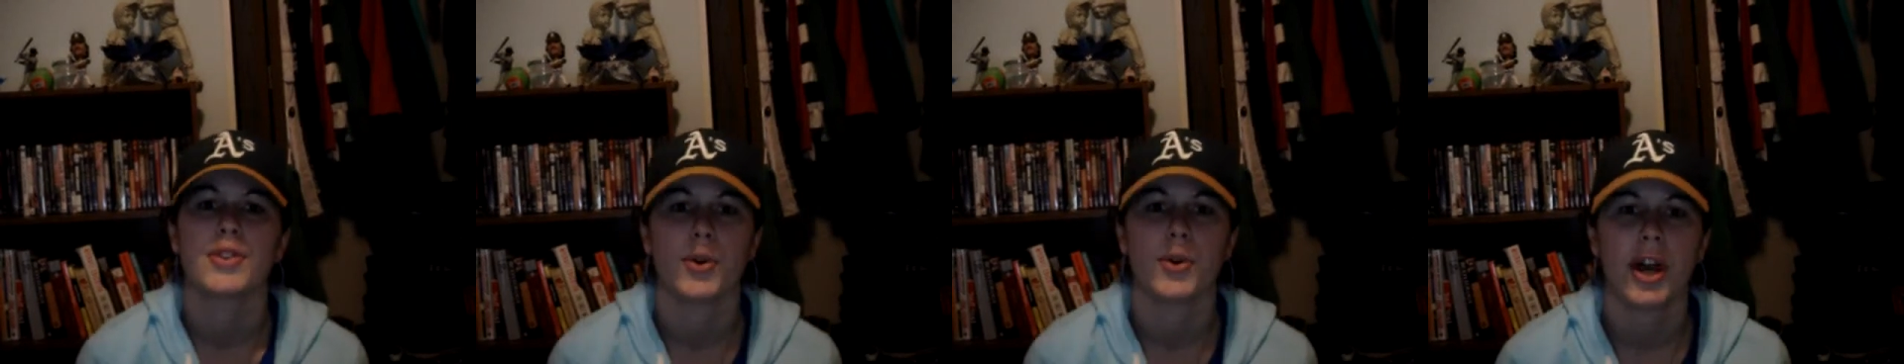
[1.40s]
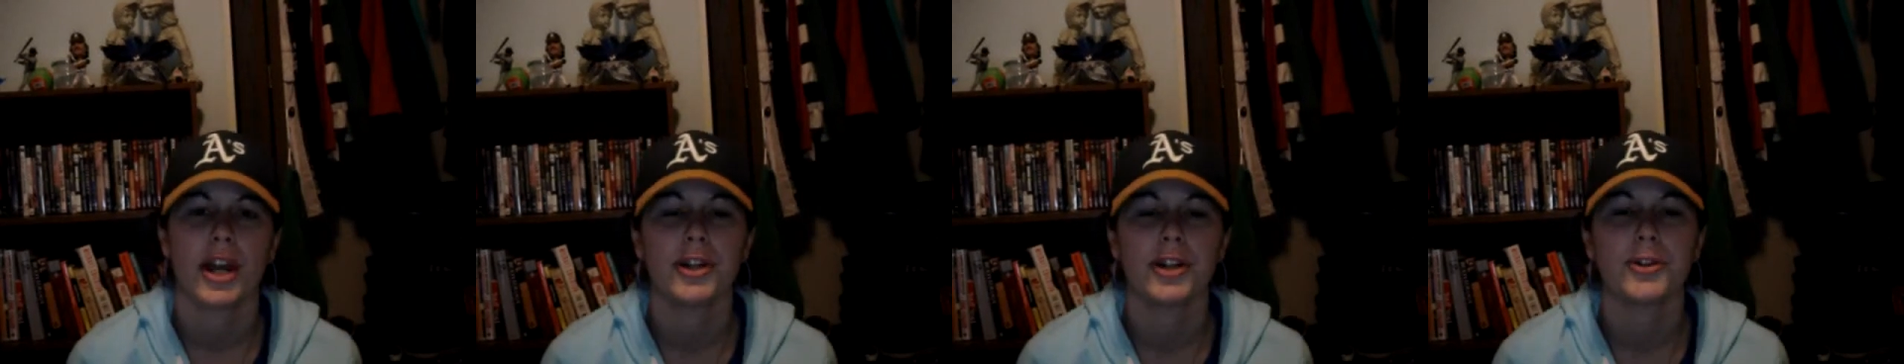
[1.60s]

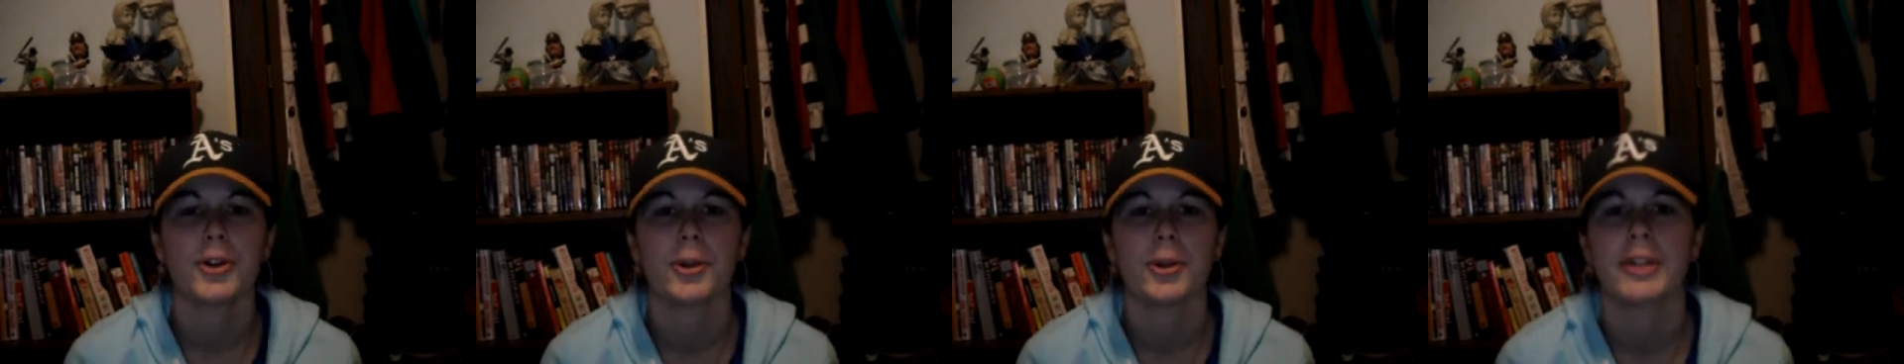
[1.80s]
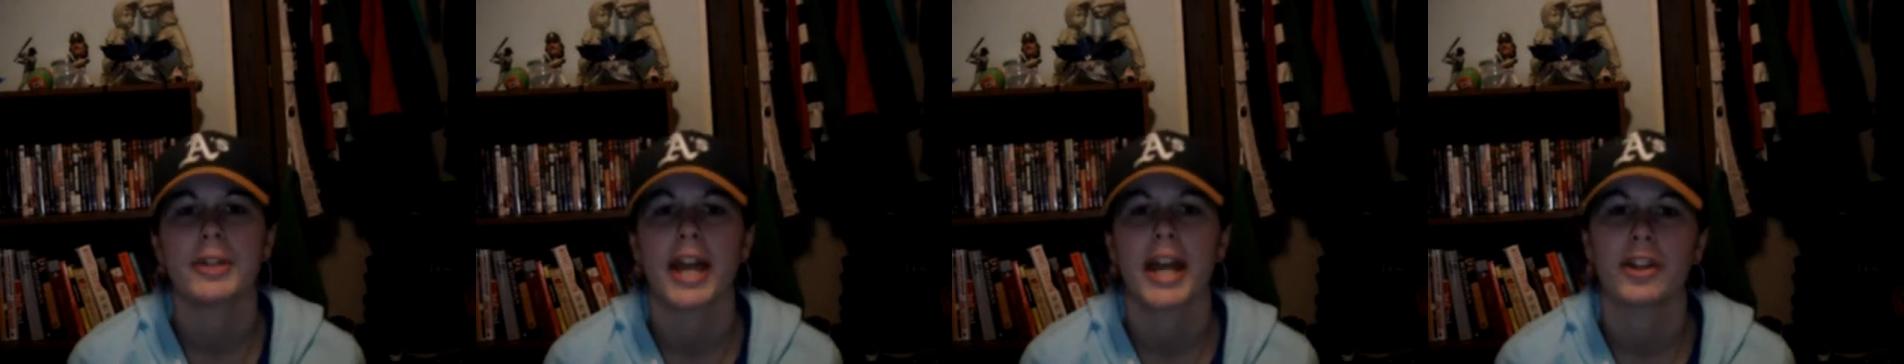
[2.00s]
So I grew
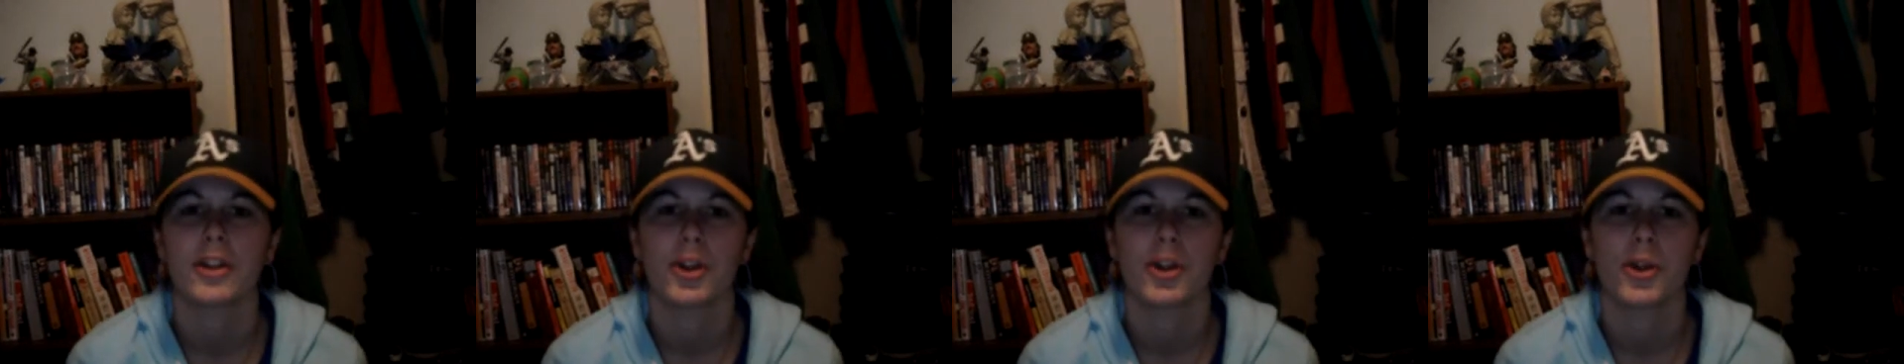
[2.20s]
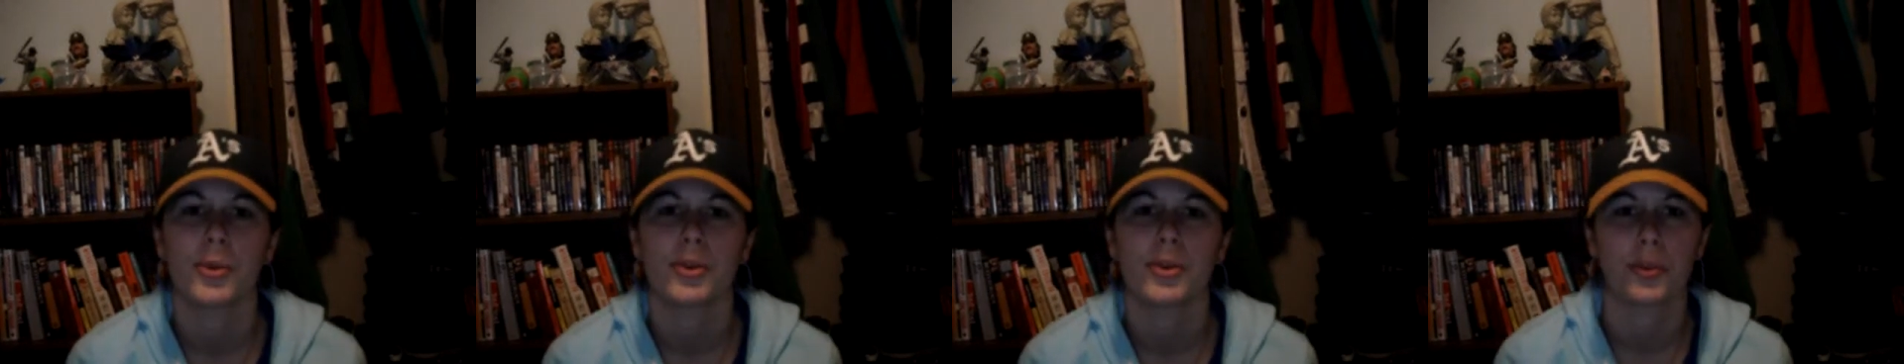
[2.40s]
up in
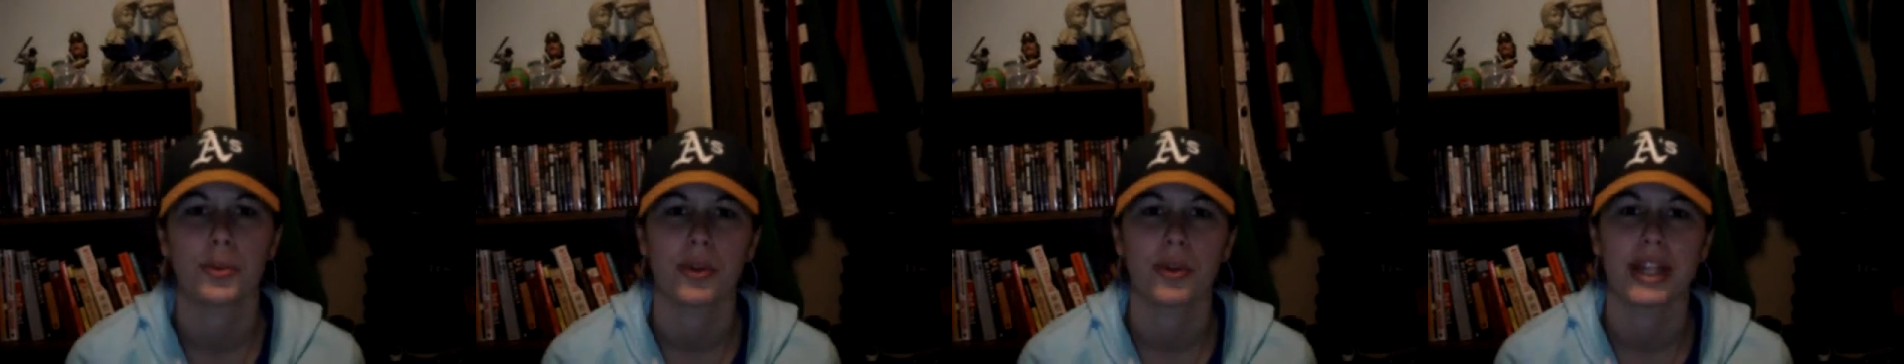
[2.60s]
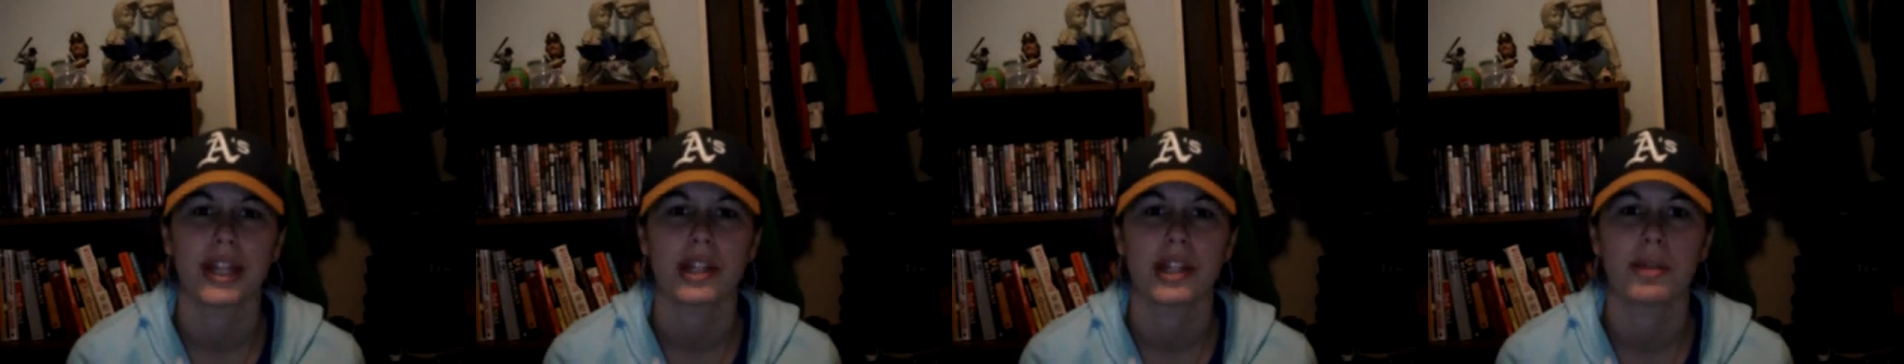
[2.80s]
Idaho and
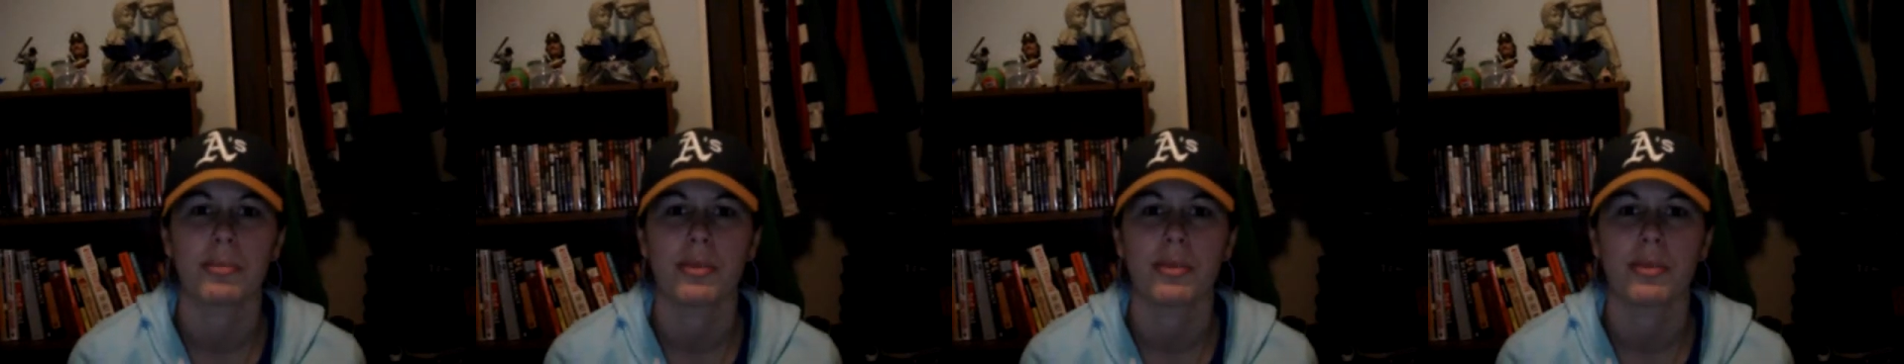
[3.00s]
Hawaii,